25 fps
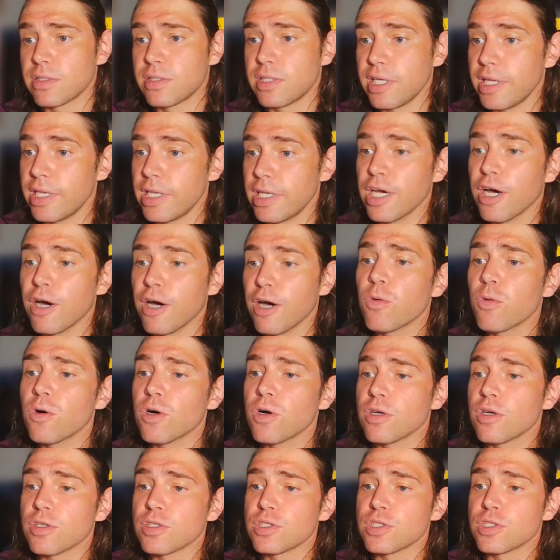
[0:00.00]
Tinder
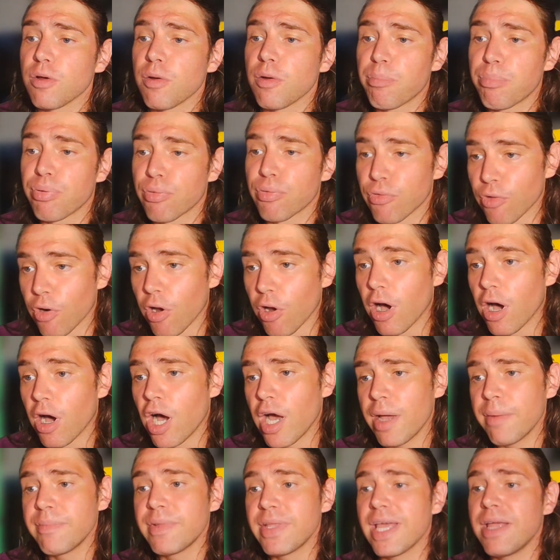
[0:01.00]
was
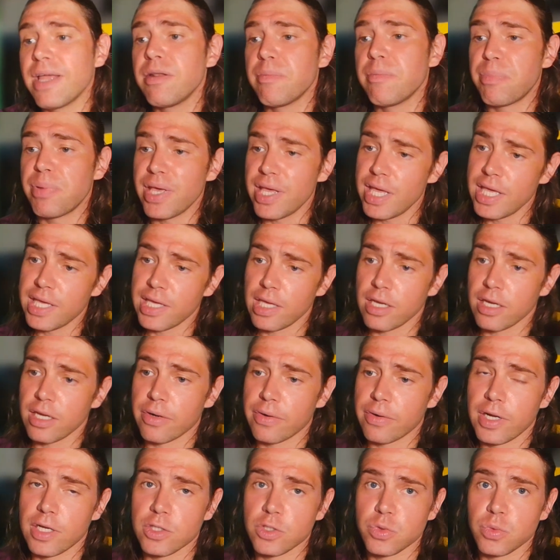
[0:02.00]
primed and peaking
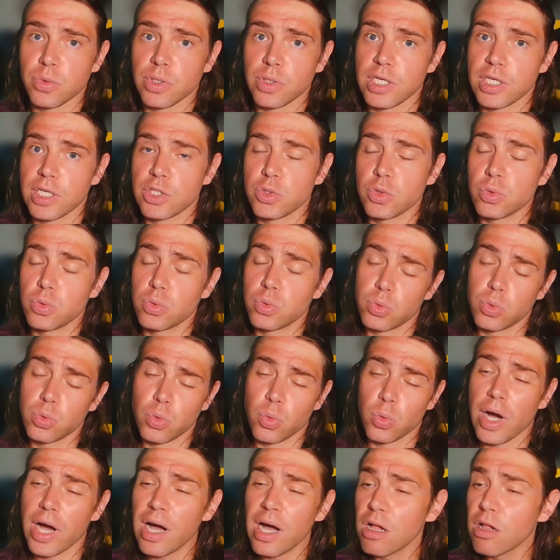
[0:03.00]
around
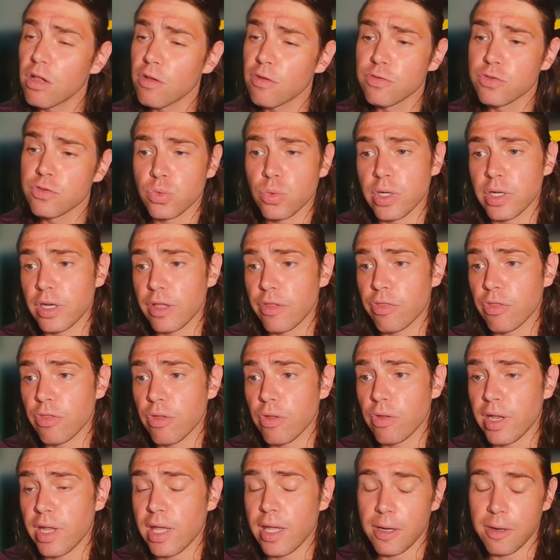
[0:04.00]
2012,
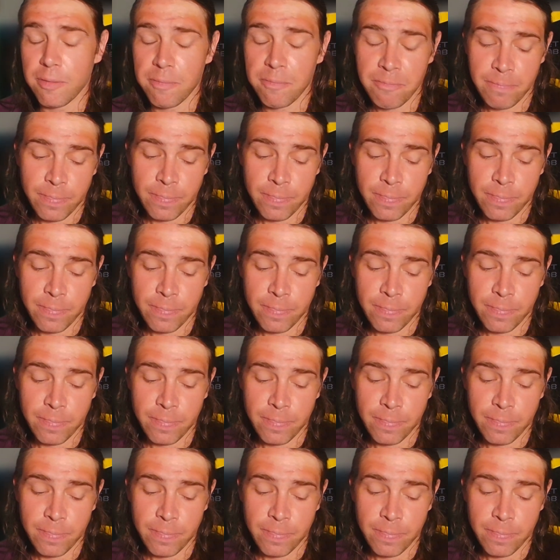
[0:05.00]
2013.